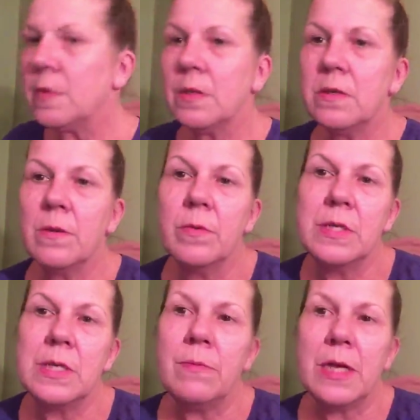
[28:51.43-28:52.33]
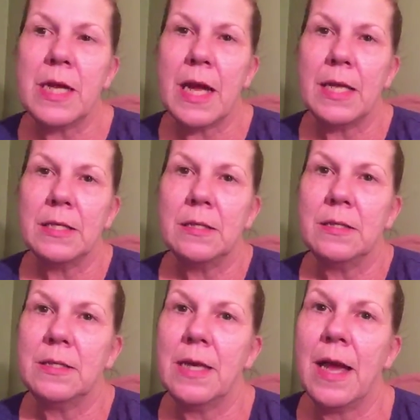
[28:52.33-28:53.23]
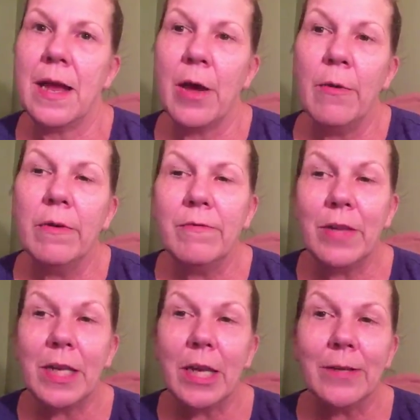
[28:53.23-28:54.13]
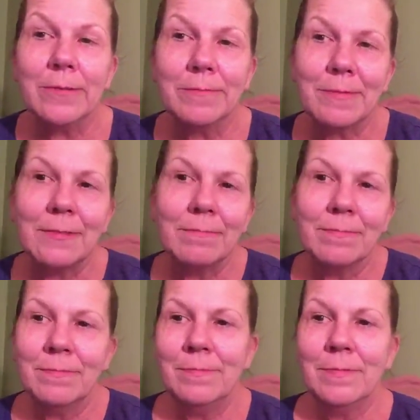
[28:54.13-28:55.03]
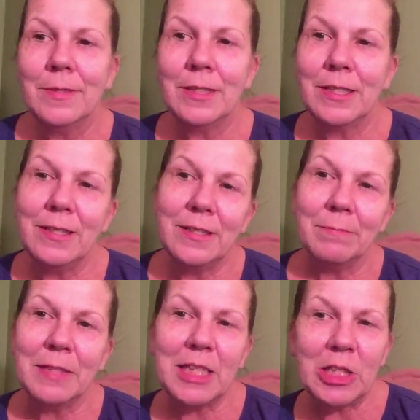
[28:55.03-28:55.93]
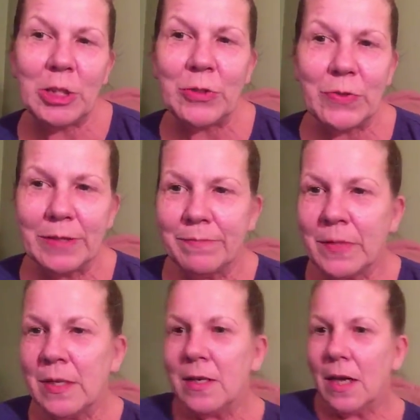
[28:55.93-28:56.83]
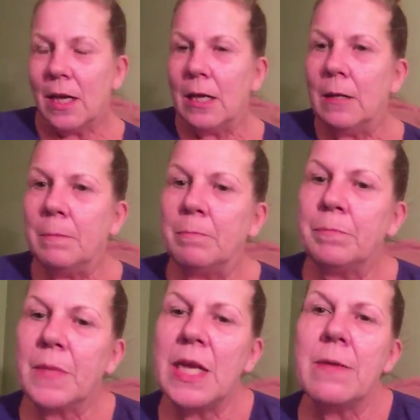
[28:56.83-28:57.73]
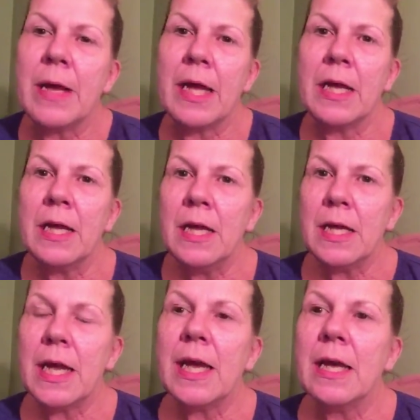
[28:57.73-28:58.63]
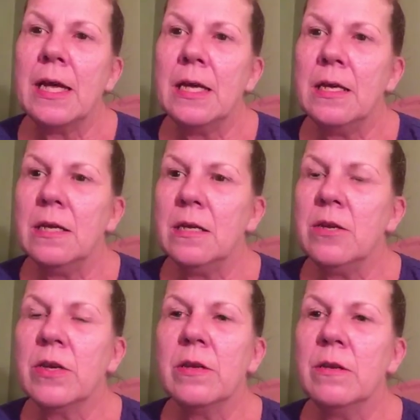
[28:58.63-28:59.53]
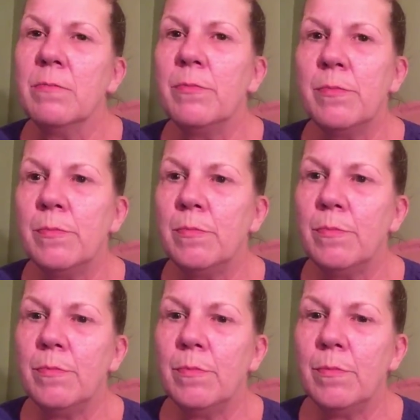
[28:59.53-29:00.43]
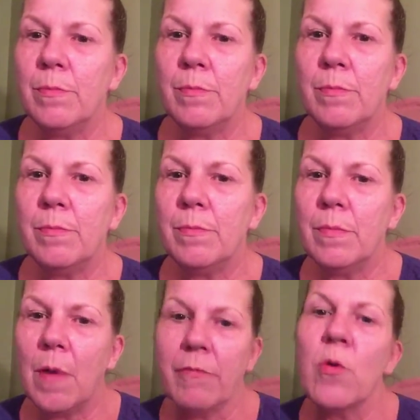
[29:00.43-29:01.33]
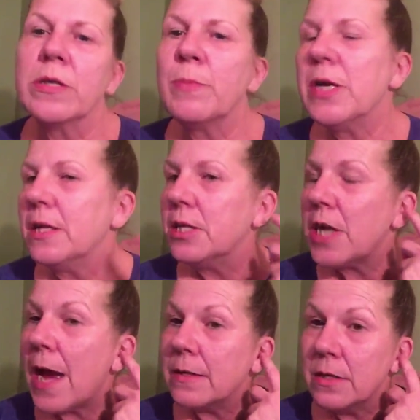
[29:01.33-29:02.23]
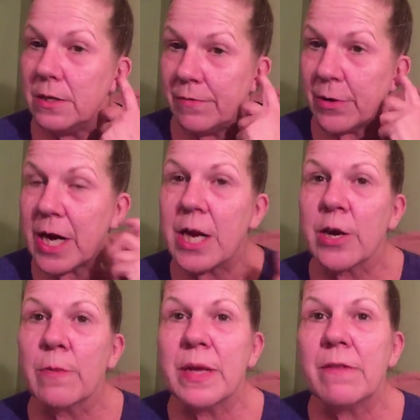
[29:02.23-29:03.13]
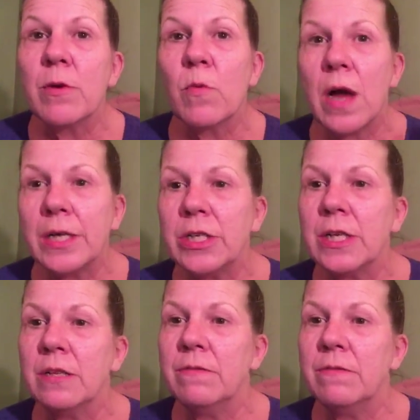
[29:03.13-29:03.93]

So we'll see what he has to say. Owen Video. Somebody new. Anyway, yeah, you can, of course, put it in the chat so if you're here. But if you're watching